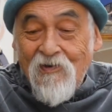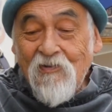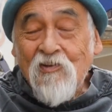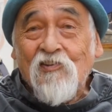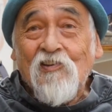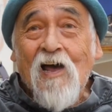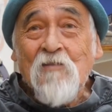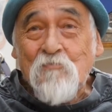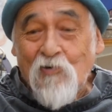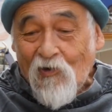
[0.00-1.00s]
this
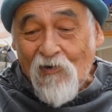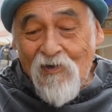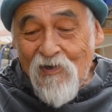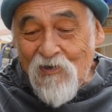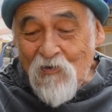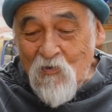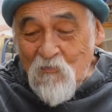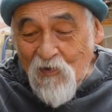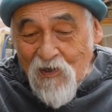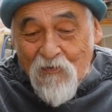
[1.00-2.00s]
slab pot. You won't
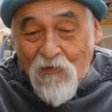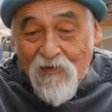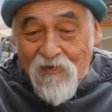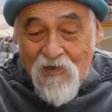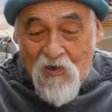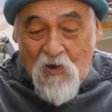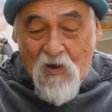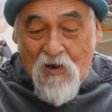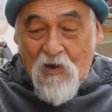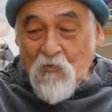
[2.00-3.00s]
believe it.
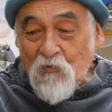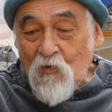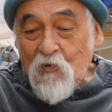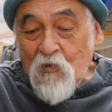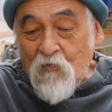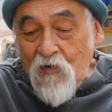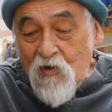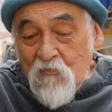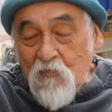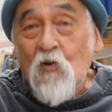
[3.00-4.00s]
It was one of the
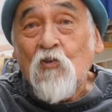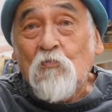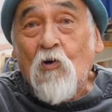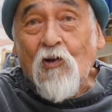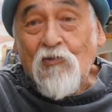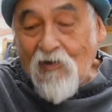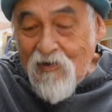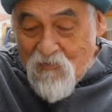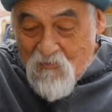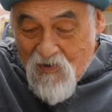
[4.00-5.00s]
very first pots I
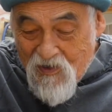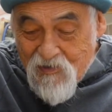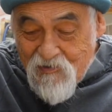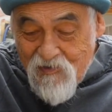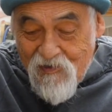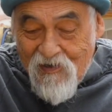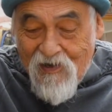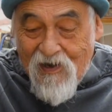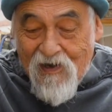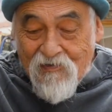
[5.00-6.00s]
ever made,
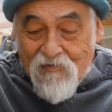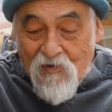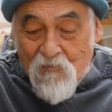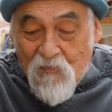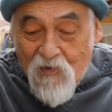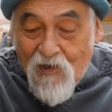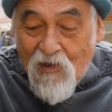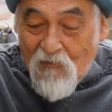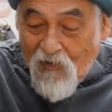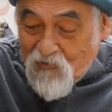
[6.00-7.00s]
and
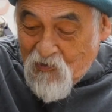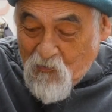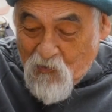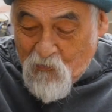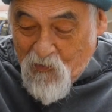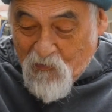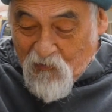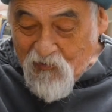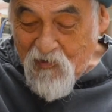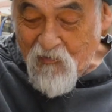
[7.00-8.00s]
I don't know whether you'll be able to see